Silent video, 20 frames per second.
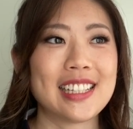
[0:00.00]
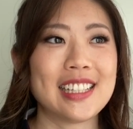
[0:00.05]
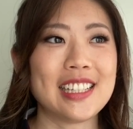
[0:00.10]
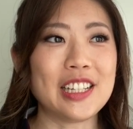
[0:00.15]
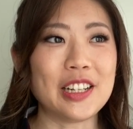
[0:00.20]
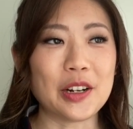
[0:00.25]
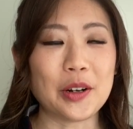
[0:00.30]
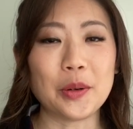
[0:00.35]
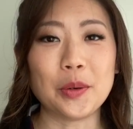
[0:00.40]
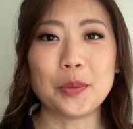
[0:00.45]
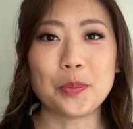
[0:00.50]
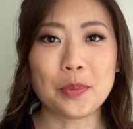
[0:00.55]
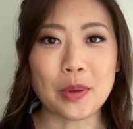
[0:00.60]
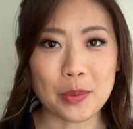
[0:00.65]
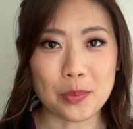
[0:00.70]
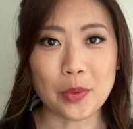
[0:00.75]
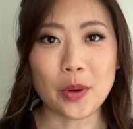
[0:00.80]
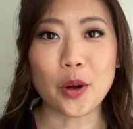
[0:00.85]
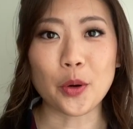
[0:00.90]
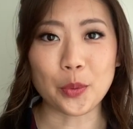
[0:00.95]
you know,
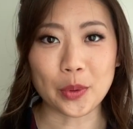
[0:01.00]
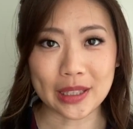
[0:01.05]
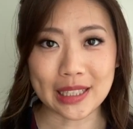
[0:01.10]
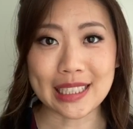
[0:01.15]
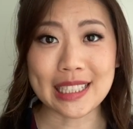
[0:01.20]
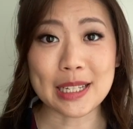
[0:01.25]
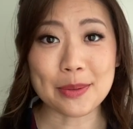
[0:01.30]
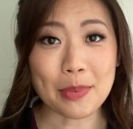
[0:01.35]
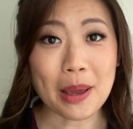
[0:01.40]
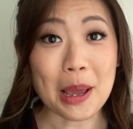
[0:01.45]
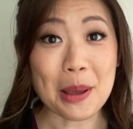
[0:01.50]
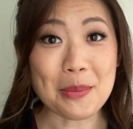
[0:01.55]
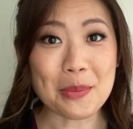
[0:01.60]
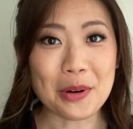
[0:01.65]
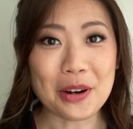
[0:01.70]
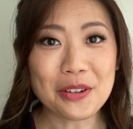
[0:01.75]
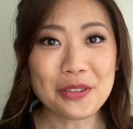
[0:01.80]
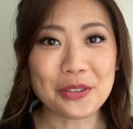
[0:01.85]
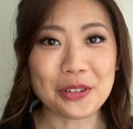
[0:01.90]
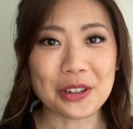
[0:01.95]
people are willing to pay
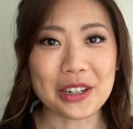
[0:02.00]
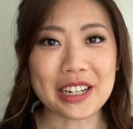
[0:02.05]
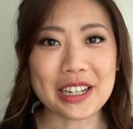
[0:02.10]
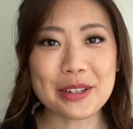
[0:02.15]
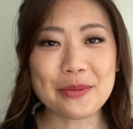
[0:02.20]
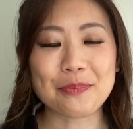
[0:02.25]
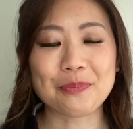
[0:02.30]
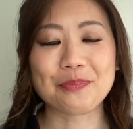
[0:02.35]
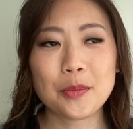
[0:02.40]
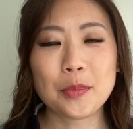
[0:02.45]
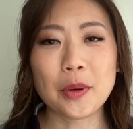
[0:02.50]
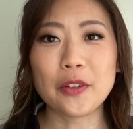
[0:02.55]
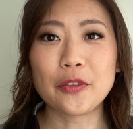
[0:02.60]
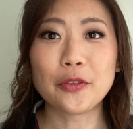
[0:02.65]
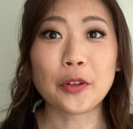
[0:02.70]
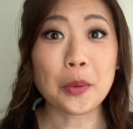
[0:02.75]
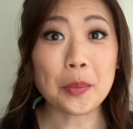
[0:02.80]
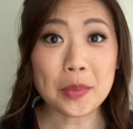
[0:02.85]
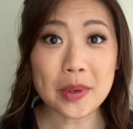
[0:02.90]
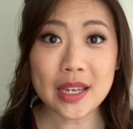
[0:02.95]
more for it. But
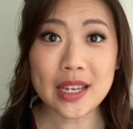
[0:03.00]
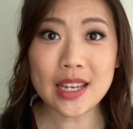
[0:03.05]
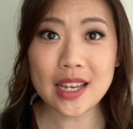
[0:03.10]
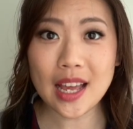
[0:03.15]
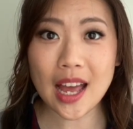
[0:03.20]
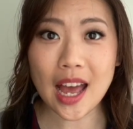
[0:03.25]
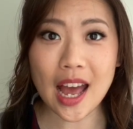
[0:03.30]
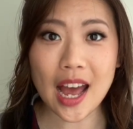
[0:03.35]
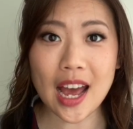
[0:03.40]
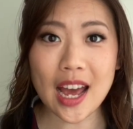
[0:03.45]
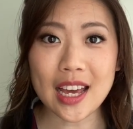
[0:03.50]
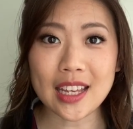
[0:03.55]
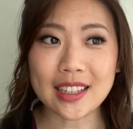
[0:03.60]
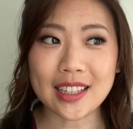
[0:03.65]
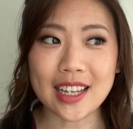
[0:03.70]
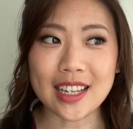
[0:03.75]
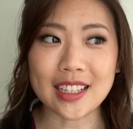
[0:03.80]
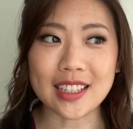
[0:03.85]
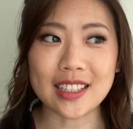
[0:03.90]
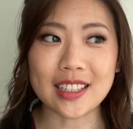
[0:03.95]
for me, I
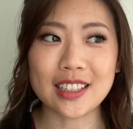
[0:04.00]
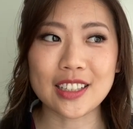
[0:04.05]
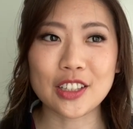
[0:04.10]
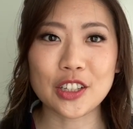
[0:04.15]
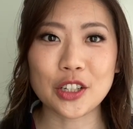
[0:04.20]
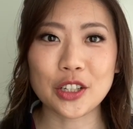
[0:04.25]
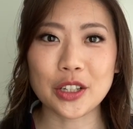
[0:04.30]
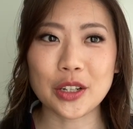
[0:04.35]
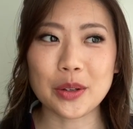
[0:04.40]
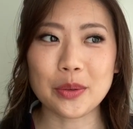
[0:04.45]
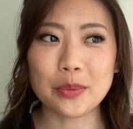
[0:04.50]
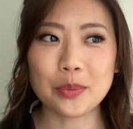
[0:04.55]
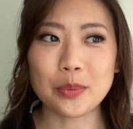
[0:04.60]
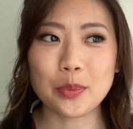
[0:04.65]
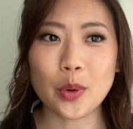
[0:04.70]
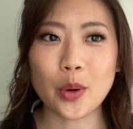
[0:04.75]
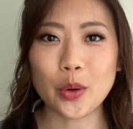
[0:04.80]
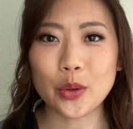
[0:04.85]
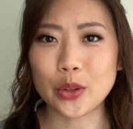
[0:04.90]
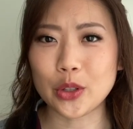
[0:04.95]
like couldn't
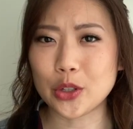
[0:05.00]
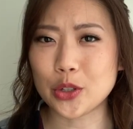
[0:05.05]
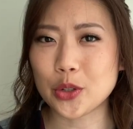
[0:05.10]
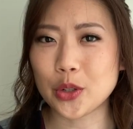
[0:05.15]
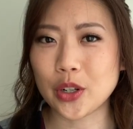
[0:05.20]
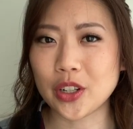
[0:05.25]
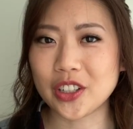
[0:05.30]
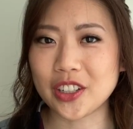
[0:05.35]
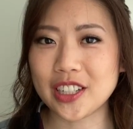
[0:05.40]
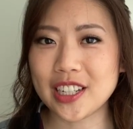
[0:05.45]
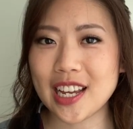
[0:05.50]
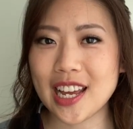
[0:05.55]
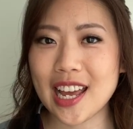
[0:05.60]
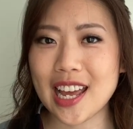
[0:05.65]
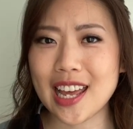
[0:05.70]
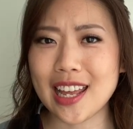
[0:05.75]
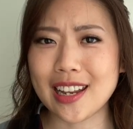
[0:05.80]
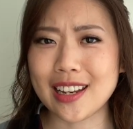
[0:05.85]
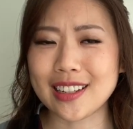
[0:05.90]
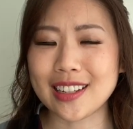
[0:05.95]
pull the trigger yet,
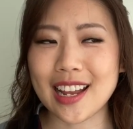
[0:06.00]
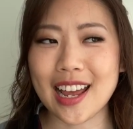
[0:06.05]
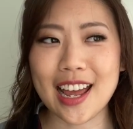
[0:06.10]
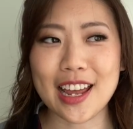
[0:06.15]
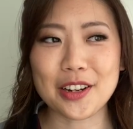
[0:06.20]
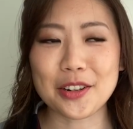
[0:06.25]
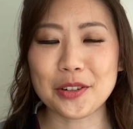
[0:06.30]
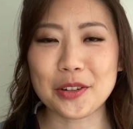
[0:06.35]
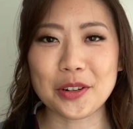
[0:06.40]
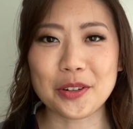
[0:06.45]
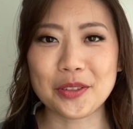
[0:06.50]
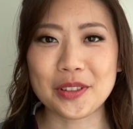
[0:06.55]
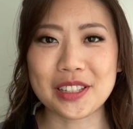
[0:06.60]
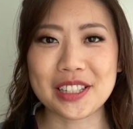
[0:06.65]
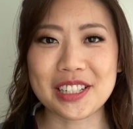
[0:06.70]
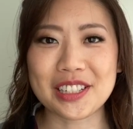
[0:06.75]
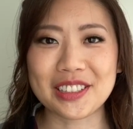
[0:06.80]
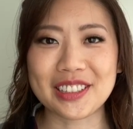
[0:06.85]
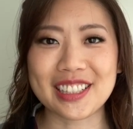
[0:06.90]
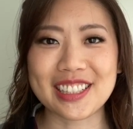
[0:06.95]
and I don't know if it's
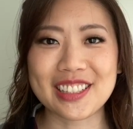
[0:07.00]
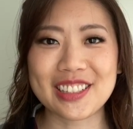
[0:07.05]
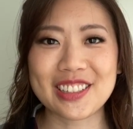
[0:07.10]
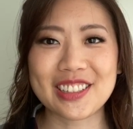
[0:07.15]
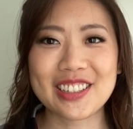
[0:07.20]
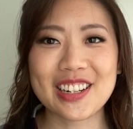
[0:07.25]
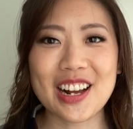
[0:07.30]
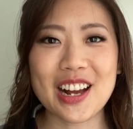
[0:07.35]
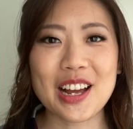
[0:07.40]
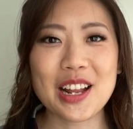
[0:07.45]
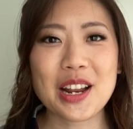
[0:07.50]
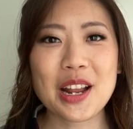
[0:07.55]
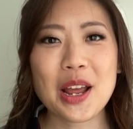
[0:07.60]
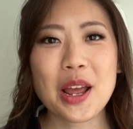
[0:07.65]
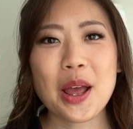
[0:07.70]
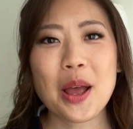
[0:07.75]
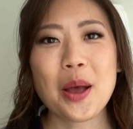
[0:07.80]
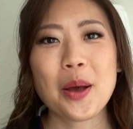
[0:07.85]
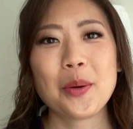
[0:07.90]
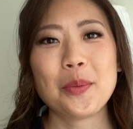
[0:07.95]
still listed or not.
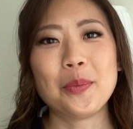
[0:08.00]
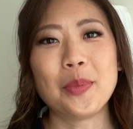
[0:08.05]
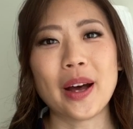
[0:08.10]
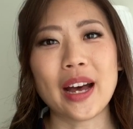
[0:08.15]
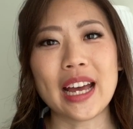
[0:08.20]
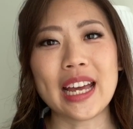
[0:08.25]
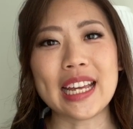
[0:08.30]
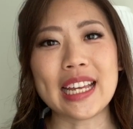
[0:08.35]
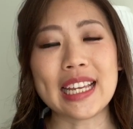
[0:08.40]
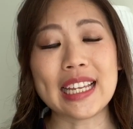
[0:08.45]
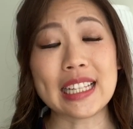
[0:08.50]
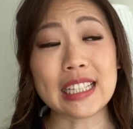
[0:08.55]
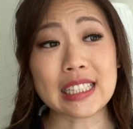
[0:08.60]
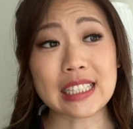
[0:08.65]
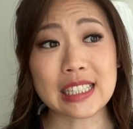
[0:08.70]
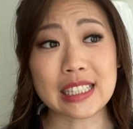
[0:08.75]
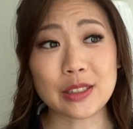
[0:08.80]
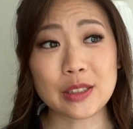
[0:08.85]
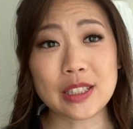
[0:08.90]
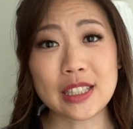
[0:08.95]
But it
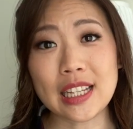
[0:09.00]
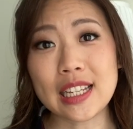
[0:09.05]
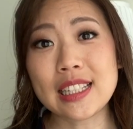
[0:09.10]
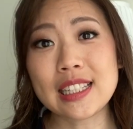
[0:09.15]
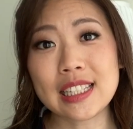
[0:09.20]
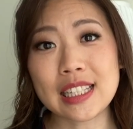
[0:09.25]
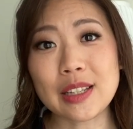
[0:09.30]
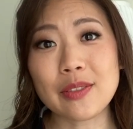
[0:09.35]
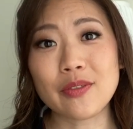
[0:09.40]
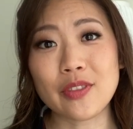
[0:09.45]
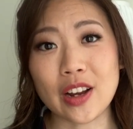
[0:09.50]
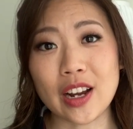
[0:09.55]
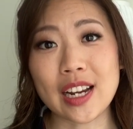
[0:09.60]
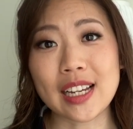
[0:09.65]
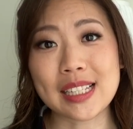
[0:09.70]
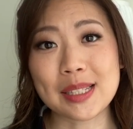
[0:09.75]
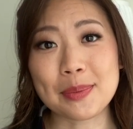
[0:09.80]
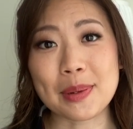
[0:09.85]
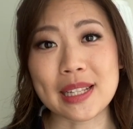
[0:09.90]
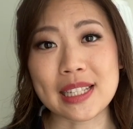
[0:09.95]
did seem very
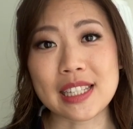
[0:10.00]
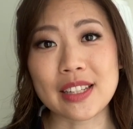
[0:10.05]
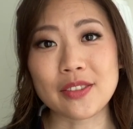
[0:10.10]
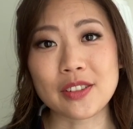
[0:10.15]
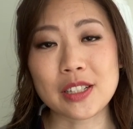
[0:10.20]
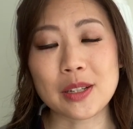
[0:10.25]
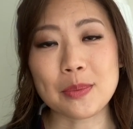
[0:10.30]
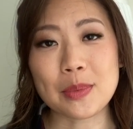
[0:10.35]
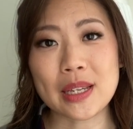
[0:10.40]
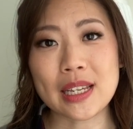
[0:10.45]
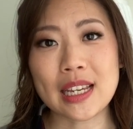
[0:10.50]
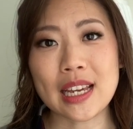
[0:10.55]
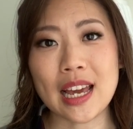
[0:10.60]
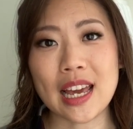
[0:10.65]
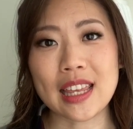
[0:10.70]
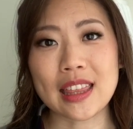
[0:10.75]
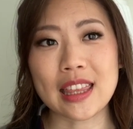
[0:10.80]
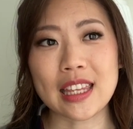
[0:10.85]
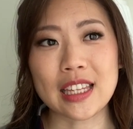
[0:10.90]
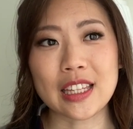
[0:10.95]
expensive to me.
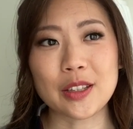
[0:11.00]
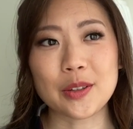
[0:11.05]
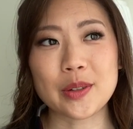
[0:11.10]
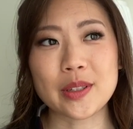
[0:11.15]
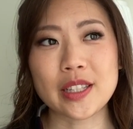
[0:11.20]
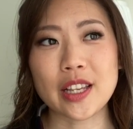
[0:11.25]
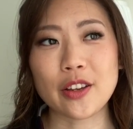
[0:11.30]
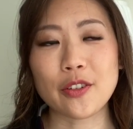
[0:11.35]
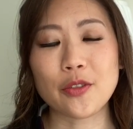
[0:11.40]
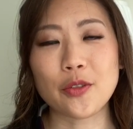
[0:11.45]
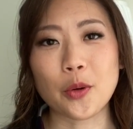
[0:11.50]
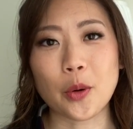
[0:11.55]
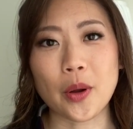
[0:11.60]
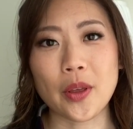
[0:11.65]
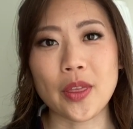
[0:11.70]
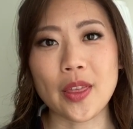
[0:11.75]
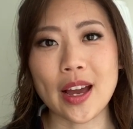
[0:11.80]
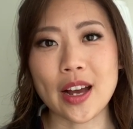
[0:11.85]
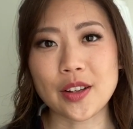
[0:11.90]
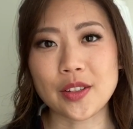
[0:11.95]
I think it was like four
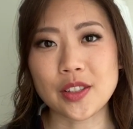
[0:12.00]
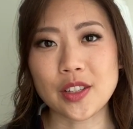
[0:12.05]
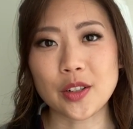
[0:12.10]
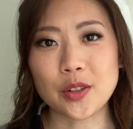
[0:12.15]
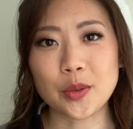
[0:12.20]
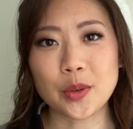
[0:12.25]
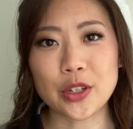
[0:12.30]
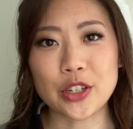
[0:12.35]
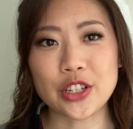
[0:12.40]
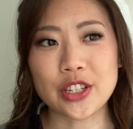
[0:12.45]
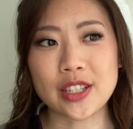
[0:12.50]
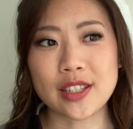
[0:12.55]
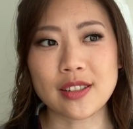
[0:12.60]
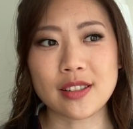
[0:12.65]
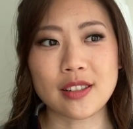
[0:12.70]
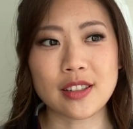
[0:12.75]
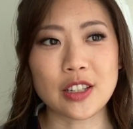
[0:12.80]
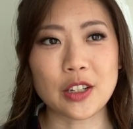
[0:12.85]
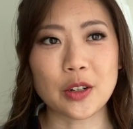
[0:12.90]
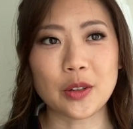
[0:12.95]
thousand, which
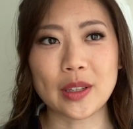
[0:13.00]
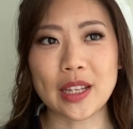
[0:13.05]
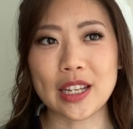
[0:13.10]
is you know